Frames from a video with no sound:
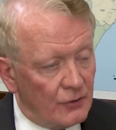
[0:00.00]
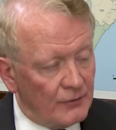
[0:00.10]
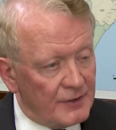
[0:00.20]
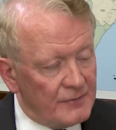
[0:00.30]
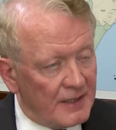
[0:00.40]

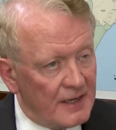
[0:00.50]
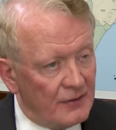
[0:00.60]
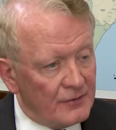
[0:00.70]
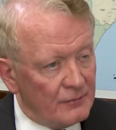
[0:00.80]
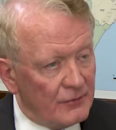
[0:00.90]
hold them
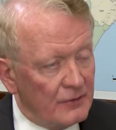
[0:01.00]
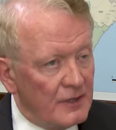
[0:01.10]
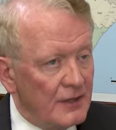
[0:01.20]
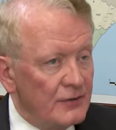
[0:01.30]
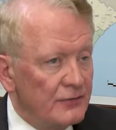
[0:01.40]
accountable,
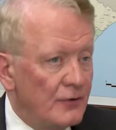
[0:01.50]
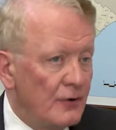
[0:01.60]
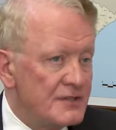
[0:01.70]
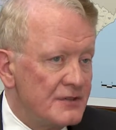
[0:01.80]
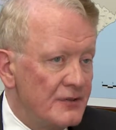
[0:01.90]
and of
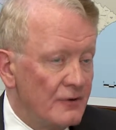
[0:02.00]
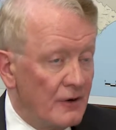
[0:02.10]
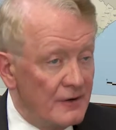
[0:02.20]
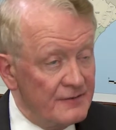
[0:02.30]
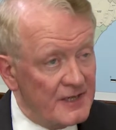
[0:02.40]
course there
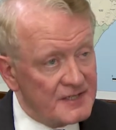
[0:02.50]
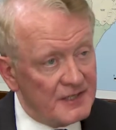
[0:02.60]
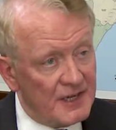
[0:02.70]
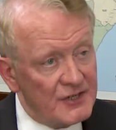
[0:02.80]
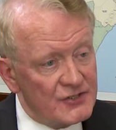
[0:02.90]
are
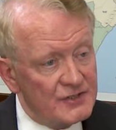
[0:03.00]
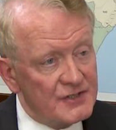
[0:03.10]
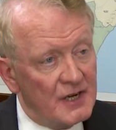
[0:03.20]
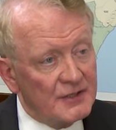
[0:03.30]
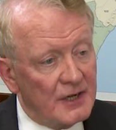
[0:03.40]

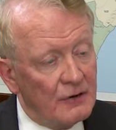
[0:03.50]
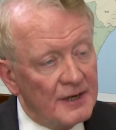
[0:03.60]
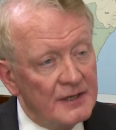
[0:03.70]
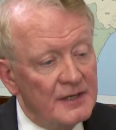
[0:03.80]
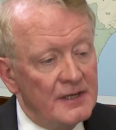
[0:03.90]
investigations
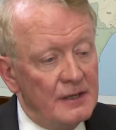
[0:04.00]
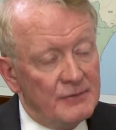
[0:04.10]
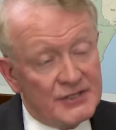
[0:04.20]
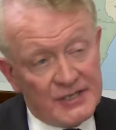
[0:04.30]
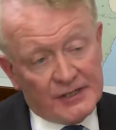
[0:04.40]
ongoing,
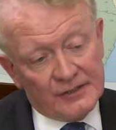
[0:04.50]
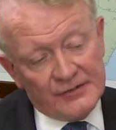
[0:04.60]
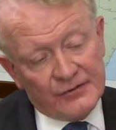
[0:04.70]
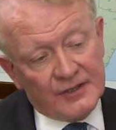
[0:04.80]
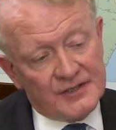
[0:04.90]

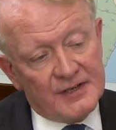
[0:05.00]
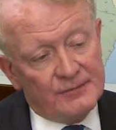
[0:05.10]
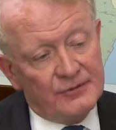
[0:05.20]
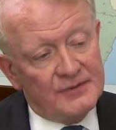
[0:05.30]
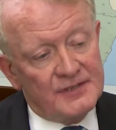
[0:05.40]
particularly, for
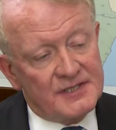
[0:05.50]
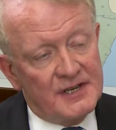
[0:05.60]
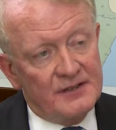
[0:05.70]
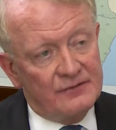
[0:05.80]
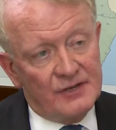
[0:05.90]
example, in the
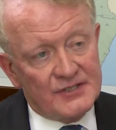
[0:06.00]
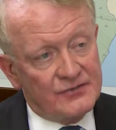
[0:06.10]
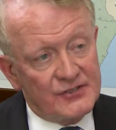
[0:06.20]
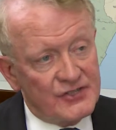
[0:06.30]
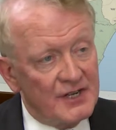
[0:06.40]
state of
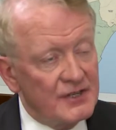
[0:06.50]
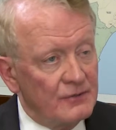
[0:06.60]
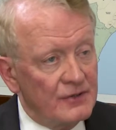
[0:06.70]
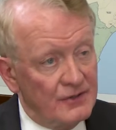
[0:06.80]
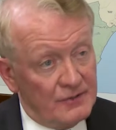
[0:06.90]
West
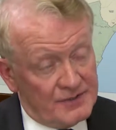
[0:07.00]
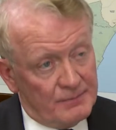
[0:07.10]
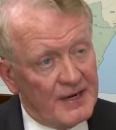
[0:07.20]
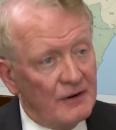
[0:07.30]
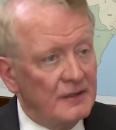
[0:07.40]
Virginia, where there was
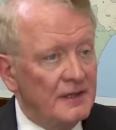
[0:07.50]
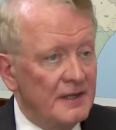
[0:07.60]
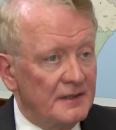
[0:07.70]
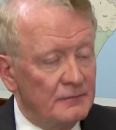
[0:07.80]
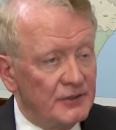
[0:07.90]

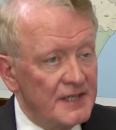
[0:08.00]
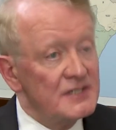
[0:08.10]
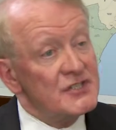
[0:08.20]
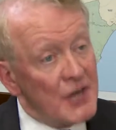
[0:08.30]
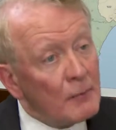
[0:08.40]
apparently a
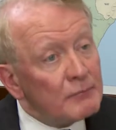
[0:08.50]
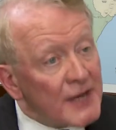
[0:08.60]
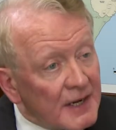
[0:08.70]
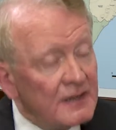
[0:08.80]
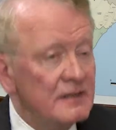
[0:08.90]
complete
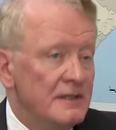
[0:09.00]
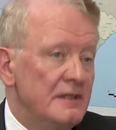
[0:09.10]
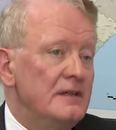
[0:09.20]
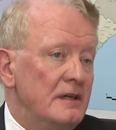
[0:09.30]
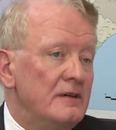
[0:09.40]
dumping
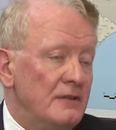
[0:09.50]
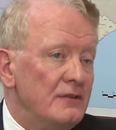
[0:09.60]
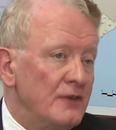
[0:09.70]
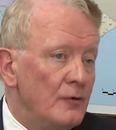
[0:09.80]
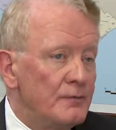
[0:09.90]

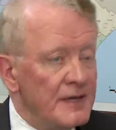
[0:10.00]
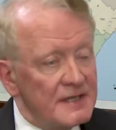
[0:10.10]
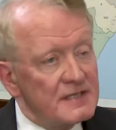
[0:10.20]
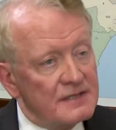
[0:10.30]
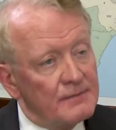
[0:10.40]
of
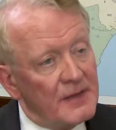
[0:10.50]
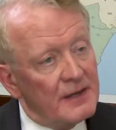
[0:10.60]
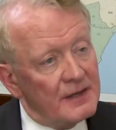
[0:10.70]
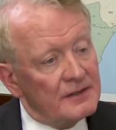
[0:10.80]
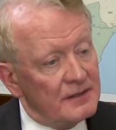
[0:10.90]
opiates,
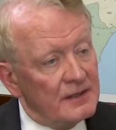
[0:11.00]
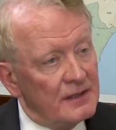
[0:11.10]
and